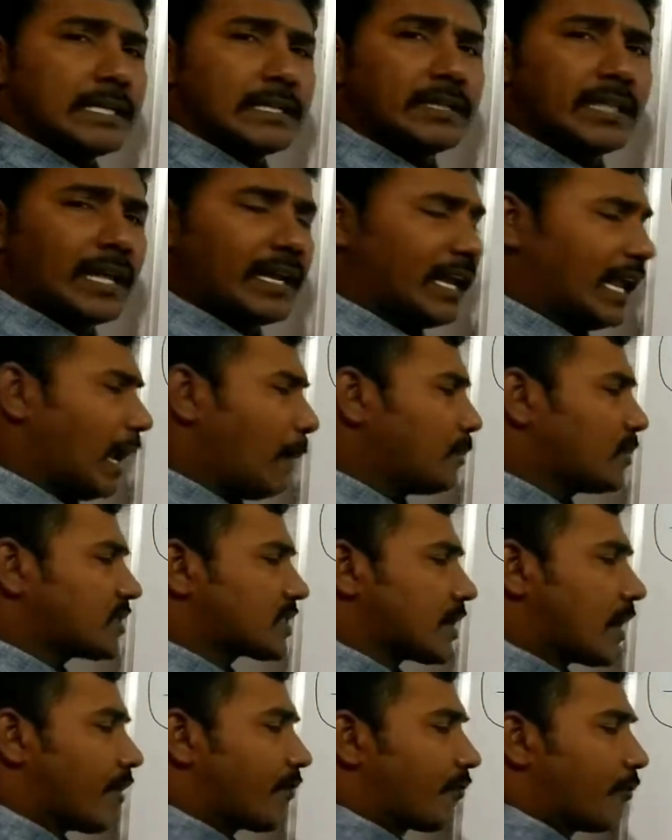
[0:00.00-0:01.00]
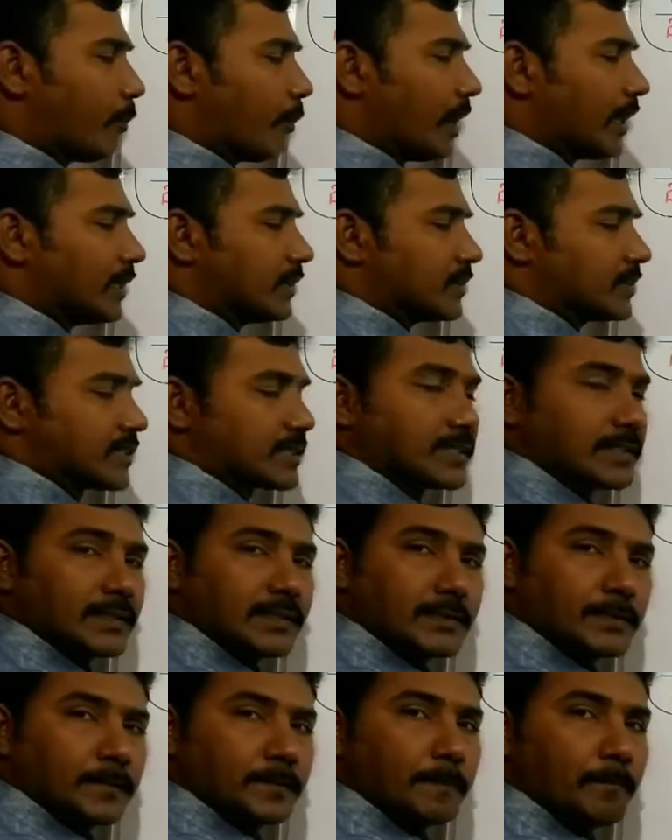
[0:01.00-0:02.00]
the names of
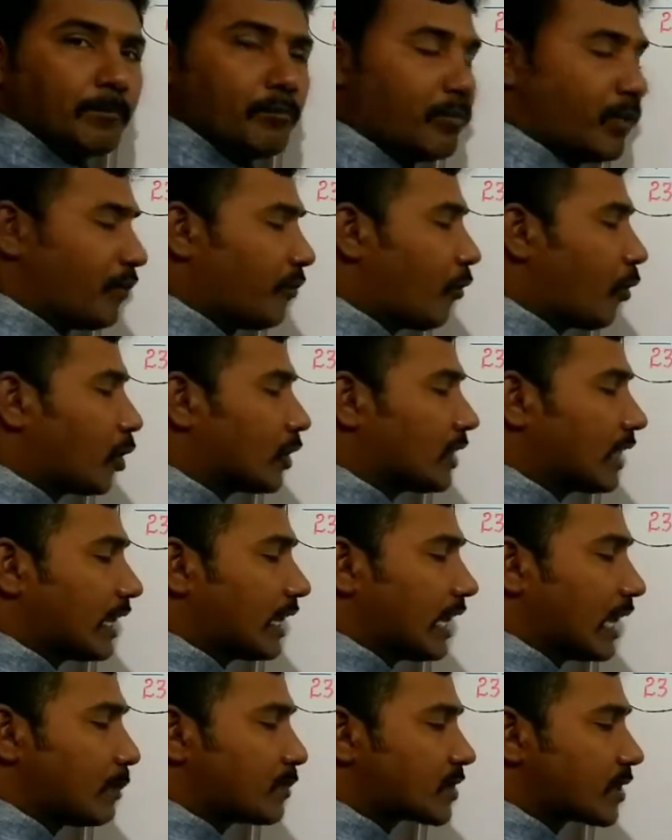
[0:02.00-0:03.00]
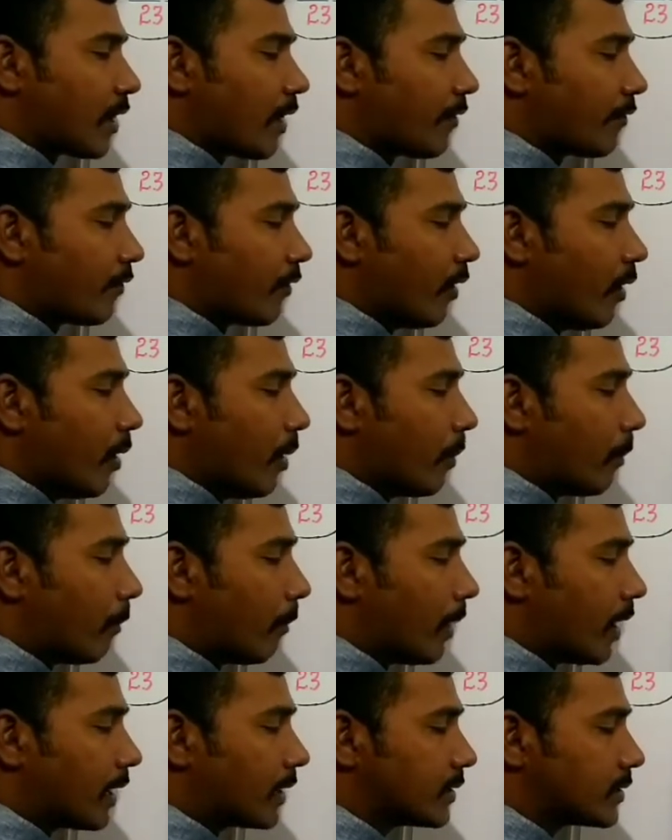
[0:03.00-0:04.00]
months before the names of
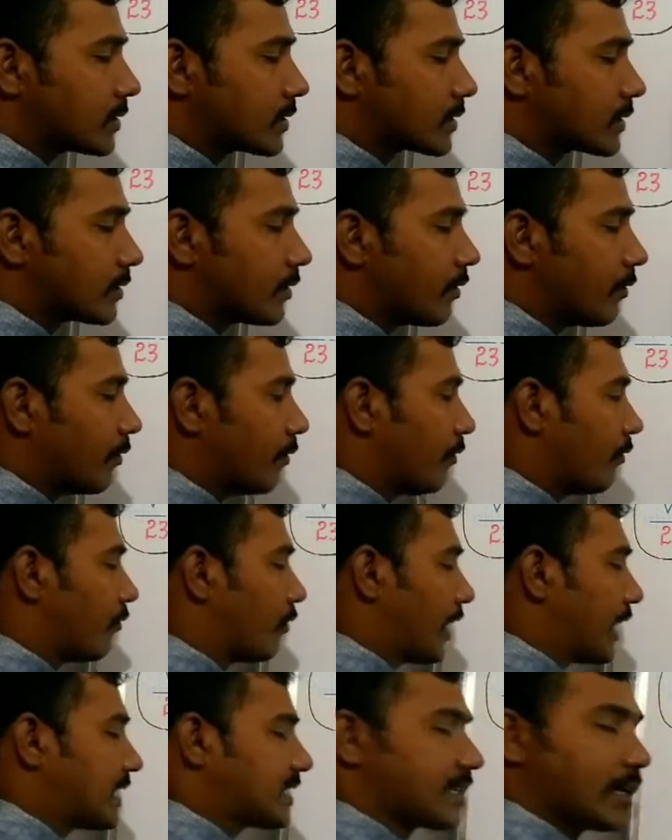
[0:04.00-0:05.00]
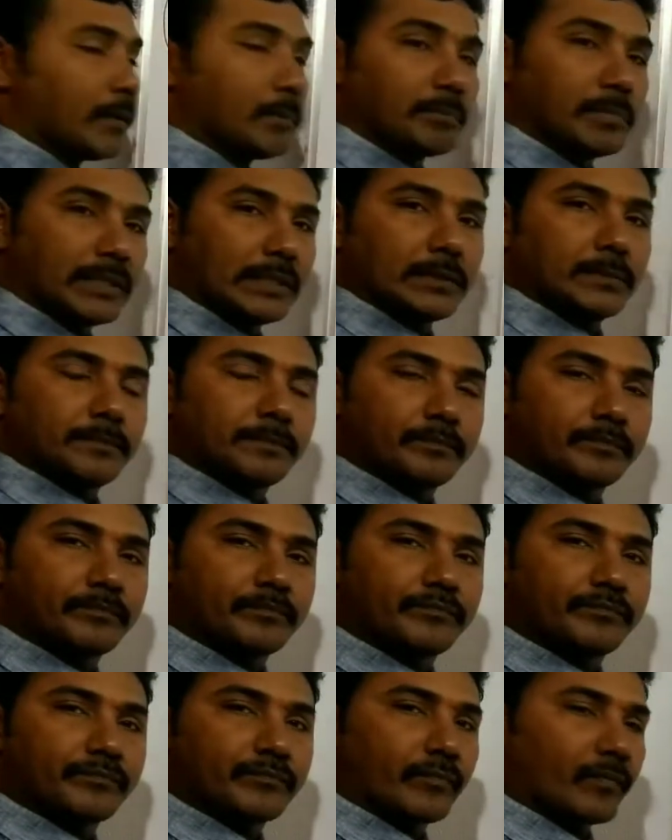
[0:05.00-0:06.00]
months. For example,
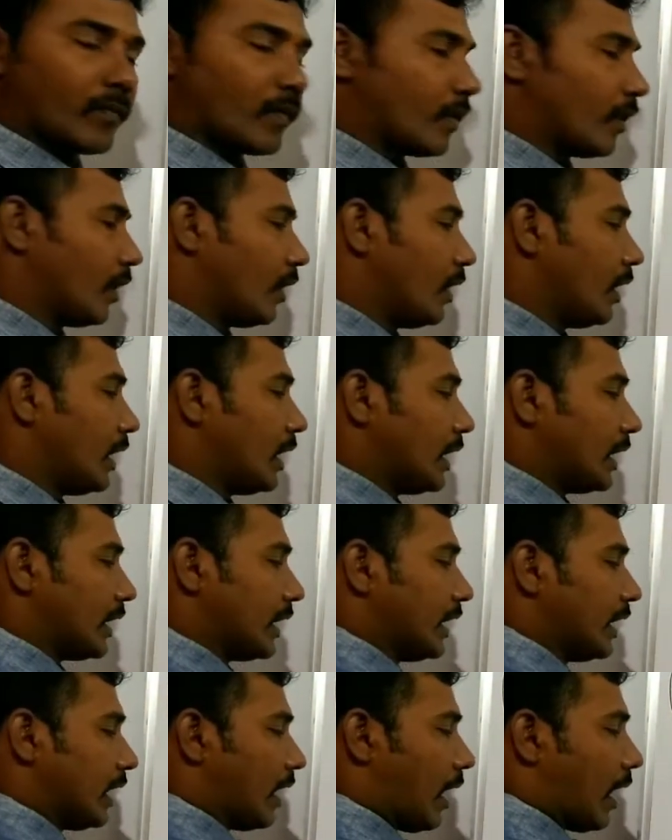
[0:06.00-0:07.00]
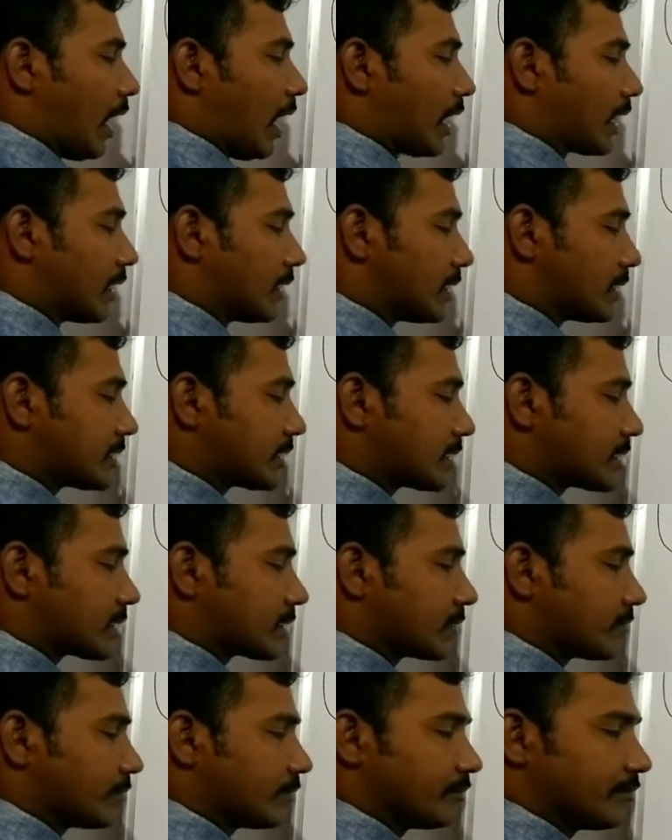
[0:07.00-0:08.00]
in
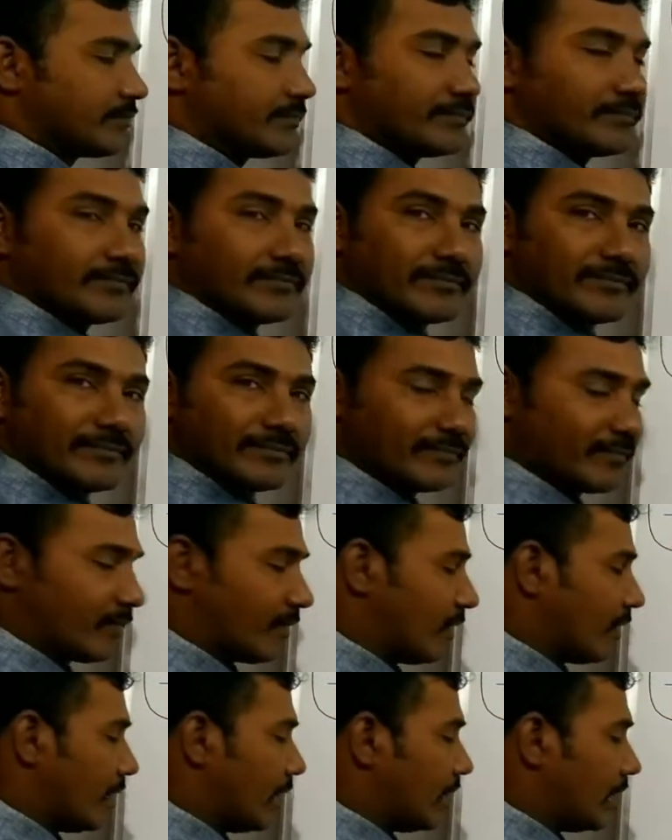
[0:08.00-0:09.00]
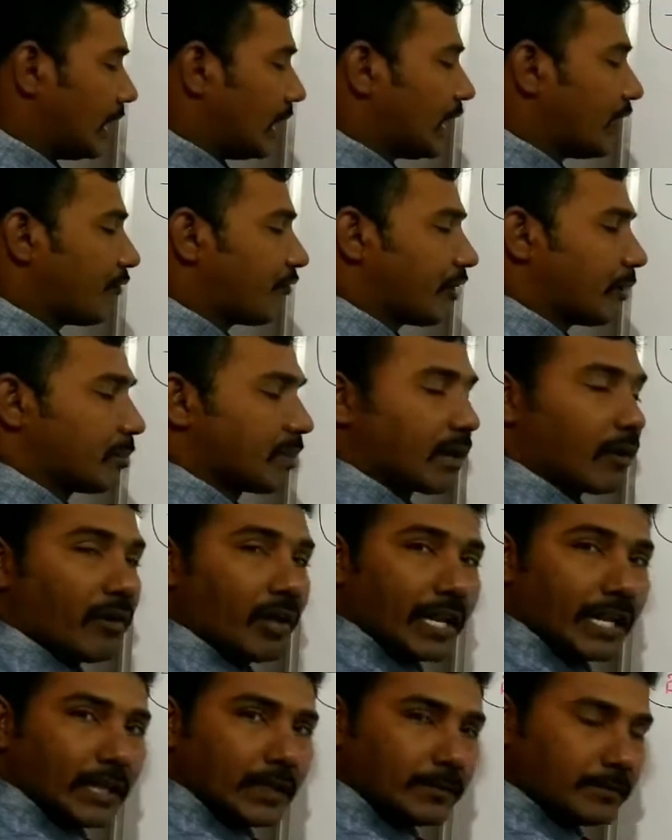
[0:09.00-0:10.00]
August, in
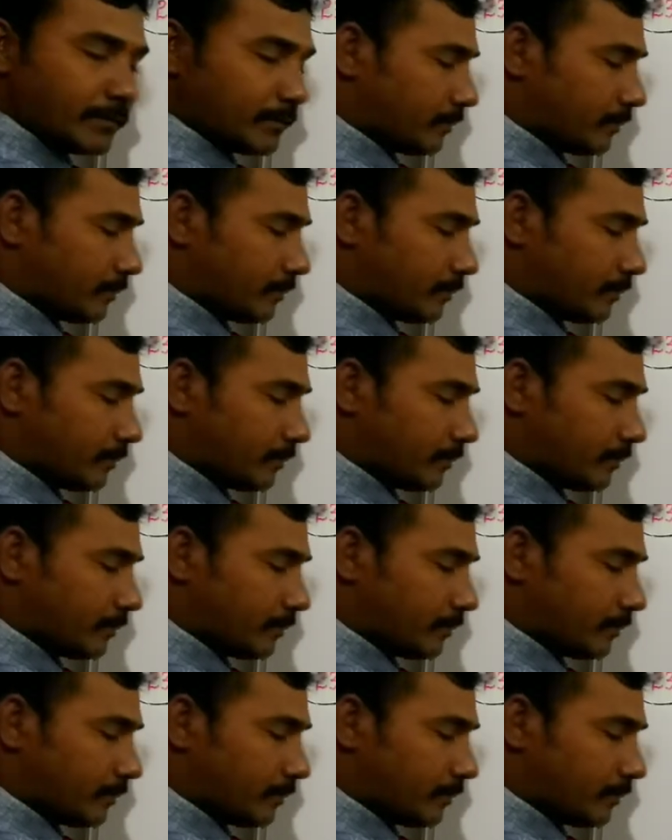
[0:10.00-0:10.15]
February,